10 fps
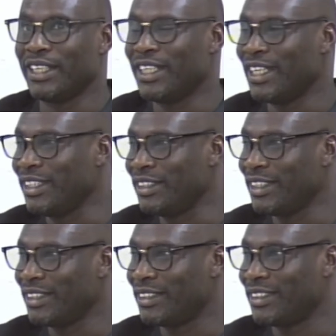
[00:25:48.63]
There is
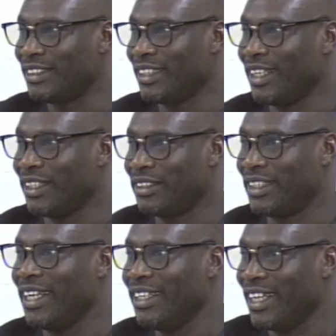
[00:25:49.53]
this
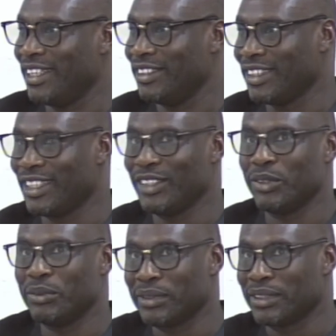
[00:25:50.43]
tendency that
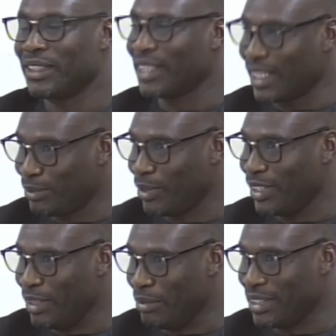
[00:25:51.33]
you would
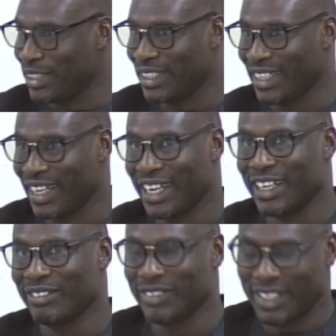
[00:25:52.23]
respond immediately, I
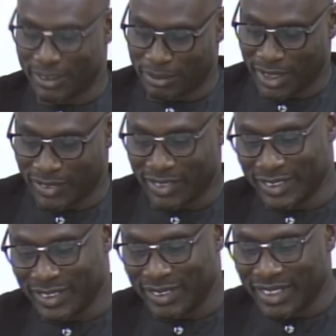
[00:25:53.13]
have asked my
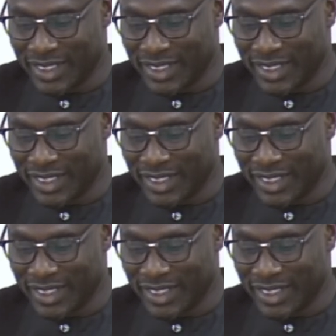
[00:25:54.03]
question.